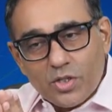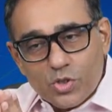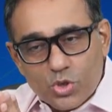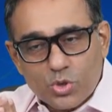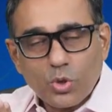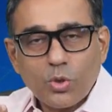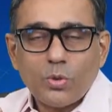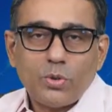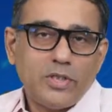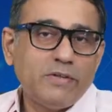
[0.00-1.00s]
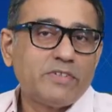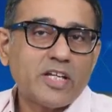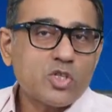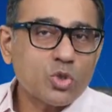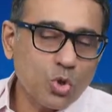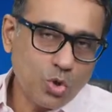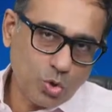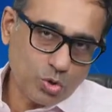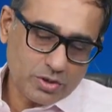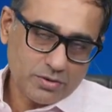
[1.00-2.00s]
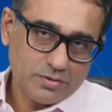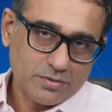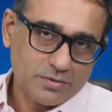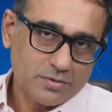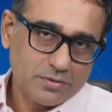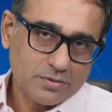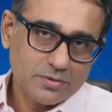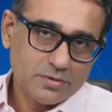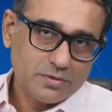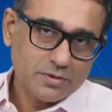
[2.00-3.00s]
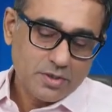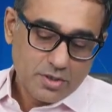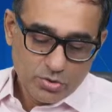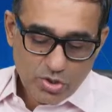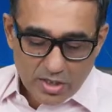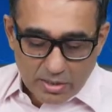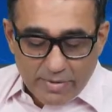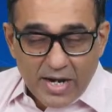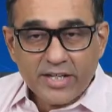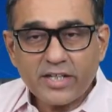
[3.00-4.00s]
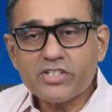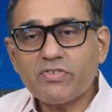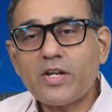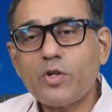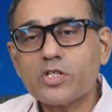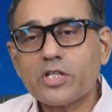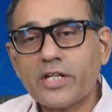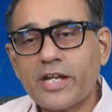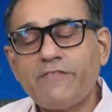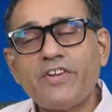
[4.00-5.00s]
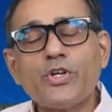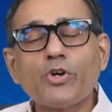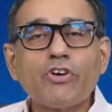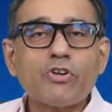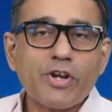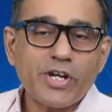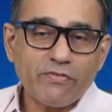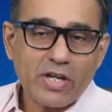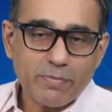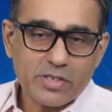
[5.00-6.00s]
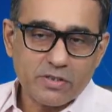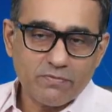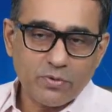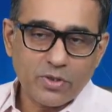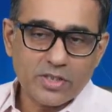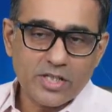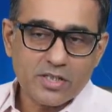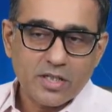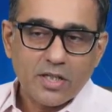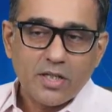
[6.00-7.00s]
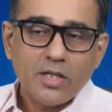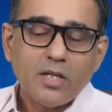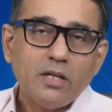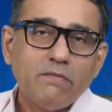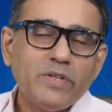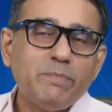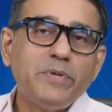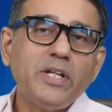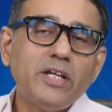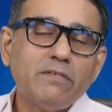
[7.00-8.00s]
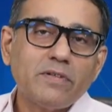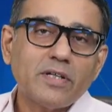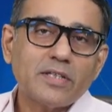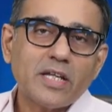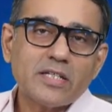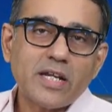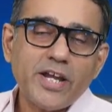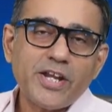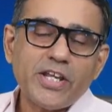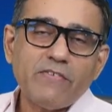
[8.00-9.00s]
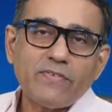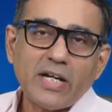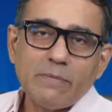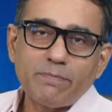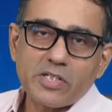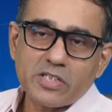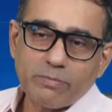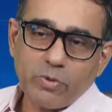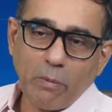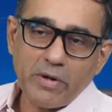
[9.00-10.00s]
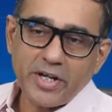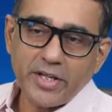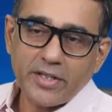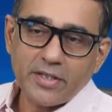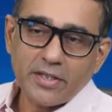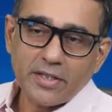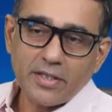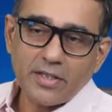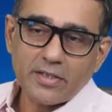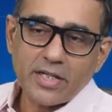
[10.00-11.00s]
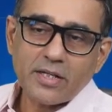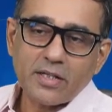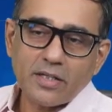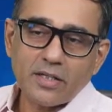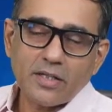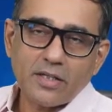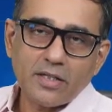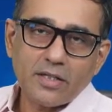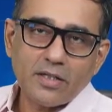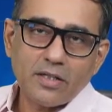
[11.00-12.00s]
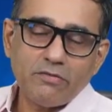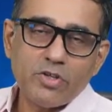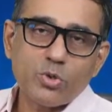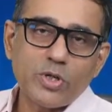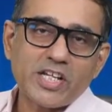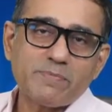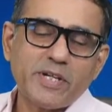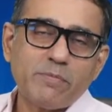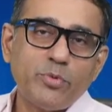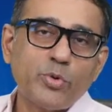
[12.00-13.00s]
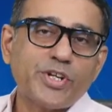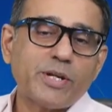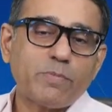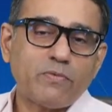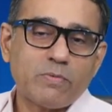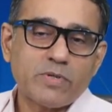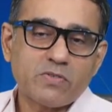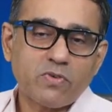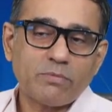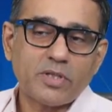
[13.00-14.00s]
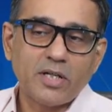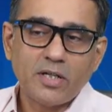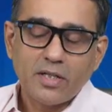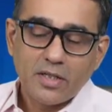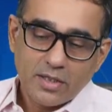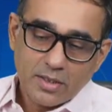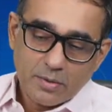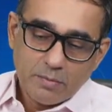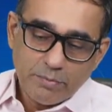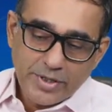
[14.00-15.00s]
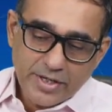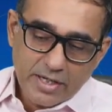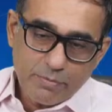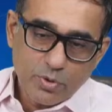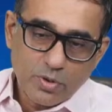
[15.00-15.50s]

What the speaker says: So if there is no growth, you are commanding rich valuation. Anyway, you're given 25% for this. We believe there is an 85% probability that we should expect muted performance from the mid cap.